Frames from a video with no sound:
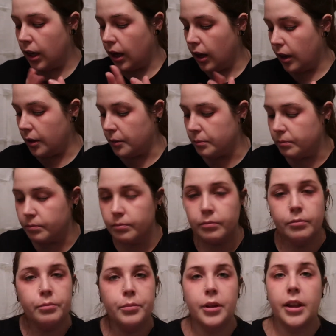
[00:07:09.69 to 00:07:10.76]

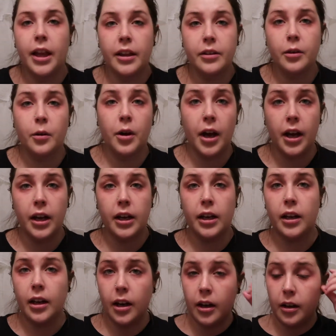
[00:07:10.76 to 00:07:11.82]
but that's
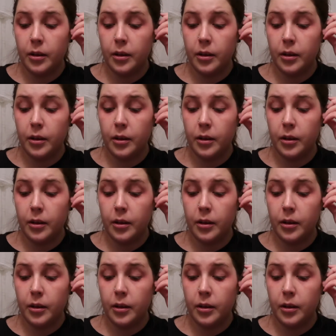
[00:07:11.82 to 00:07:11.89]
okay.